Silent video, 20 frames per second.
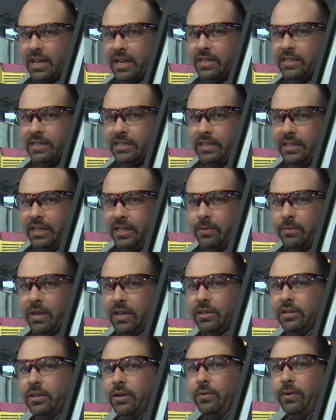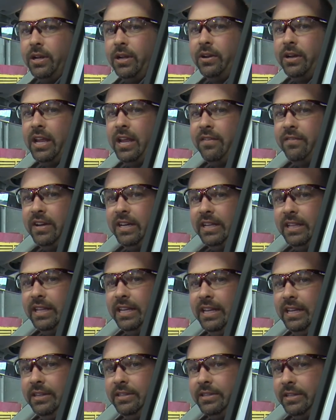I just need to make sure we don't have any
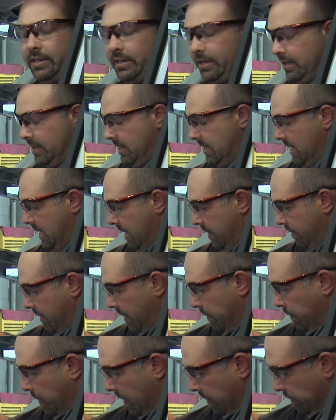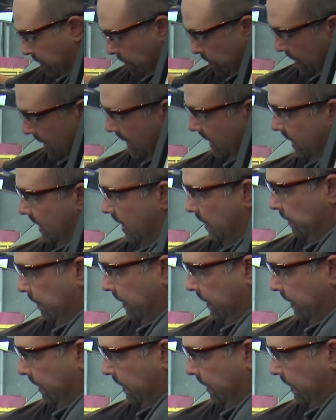leaks. I'm going to pump the pedal up